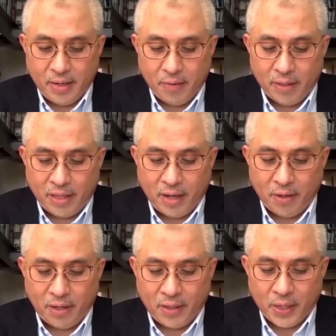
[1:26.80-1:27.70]
with
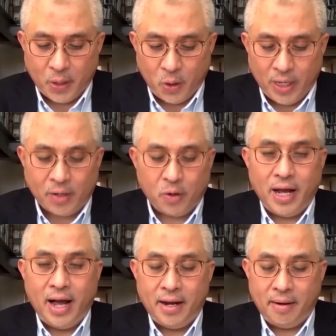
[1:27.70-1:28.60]
the Holy
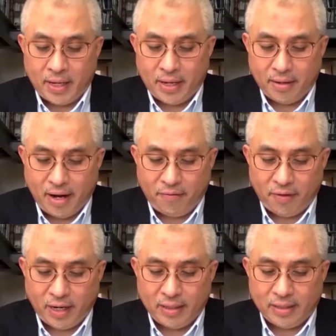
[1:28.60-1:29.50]
Quran making
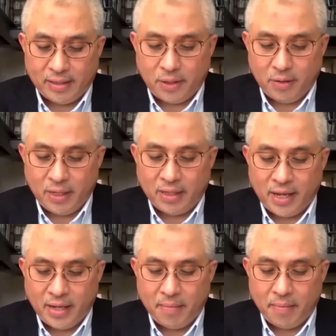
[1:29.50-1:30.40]
reference to the word
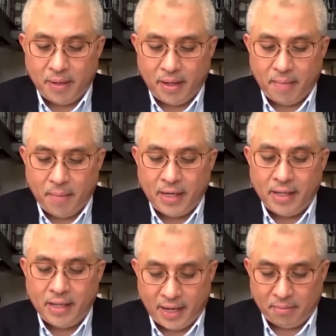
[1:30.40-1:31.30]
Tayyib
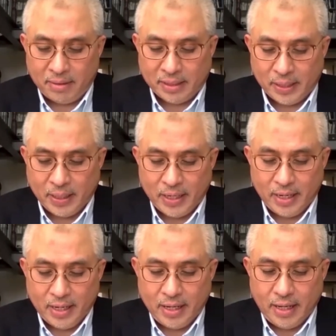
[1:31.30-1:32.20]
many times.
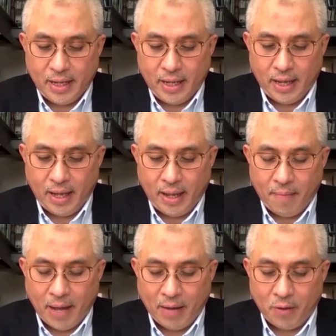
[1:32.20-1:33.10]

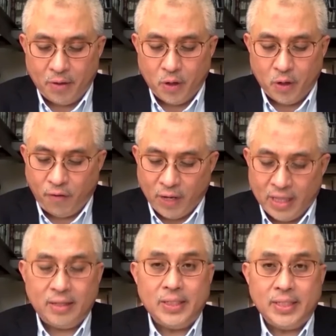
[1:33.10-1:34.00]
But I would go
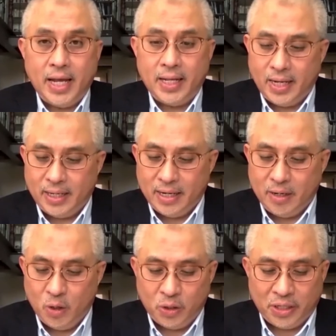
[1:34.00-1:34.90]
further to say that the
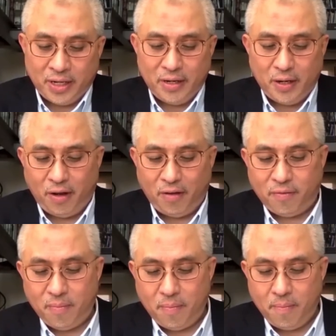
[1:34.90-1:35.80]
notion of
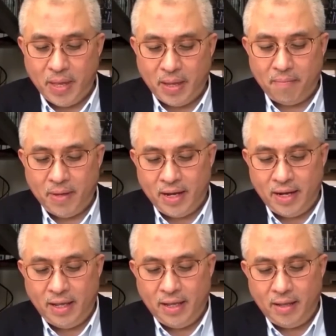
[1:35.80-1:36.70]
being
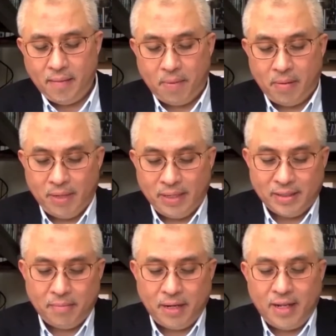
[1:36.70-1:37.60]
merely
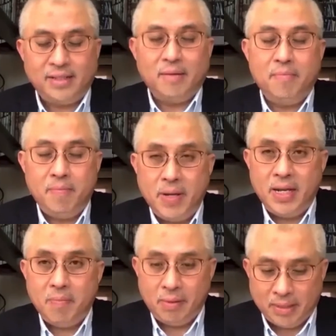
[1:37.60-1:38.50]
permissible as a
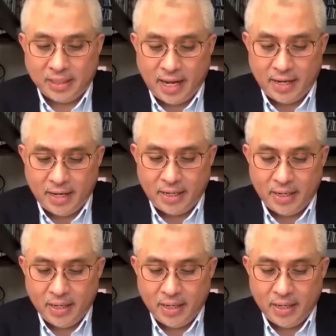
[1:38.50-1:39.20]
minimum standard